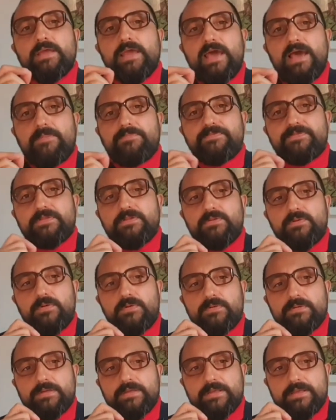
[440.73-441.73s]

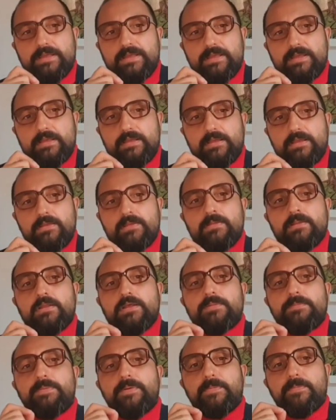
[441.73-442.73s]
epsilon E
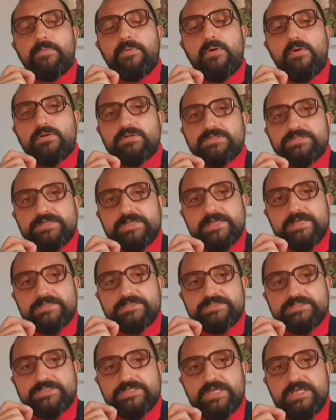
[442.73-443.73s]

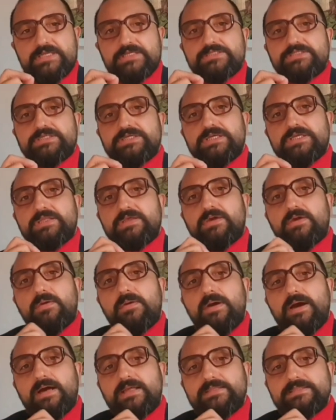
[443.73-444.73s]
proportionate change in the
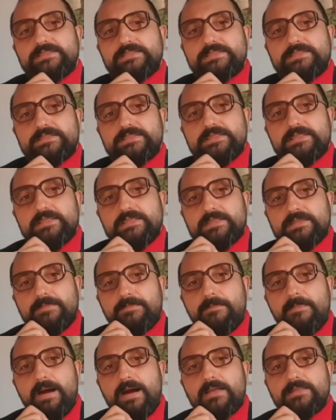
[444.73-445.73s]
quantity
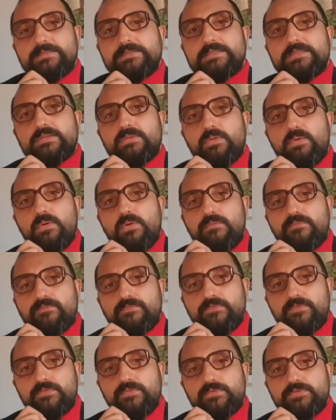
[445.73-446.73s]
demanded
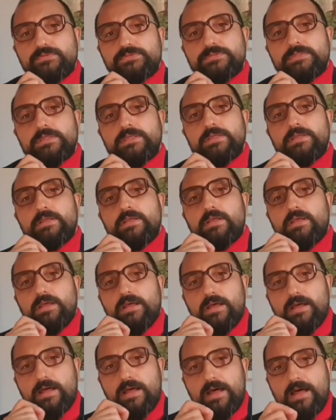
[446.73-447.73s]
of good
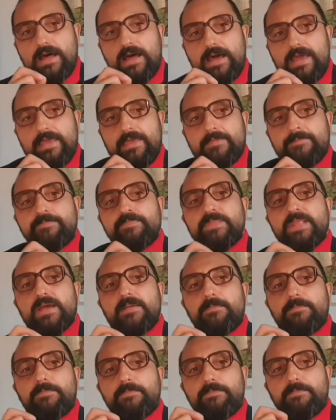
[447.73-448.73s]
I
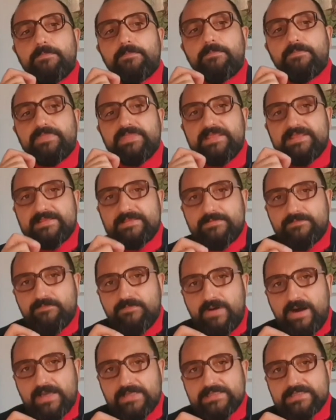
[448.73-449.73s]
is
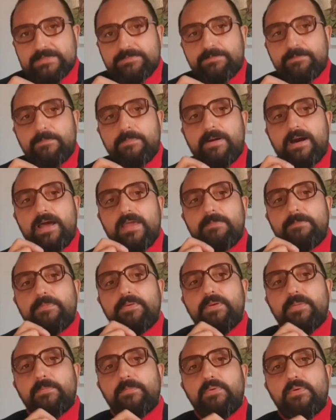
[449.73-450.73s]
divided by
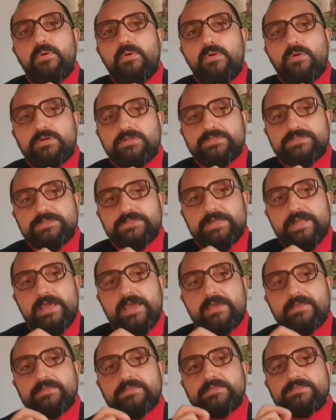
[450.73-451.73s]

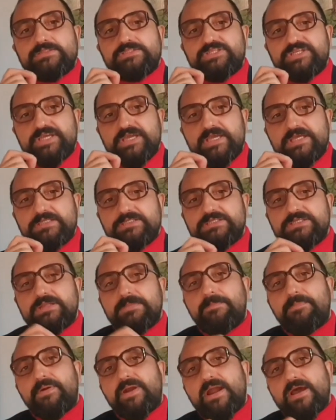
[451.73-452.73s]
proportionate change in
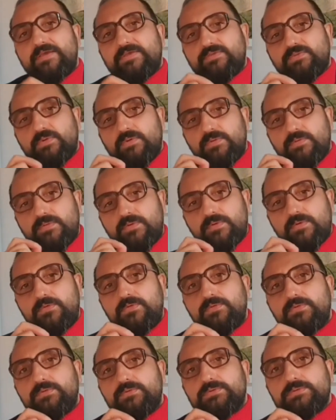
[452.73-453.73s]
the price of
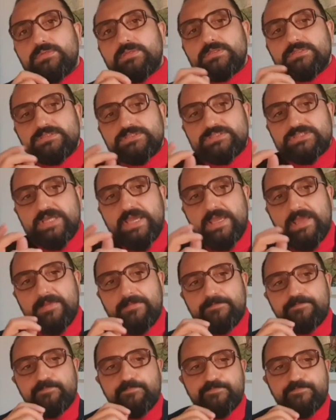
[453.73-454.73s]
good J.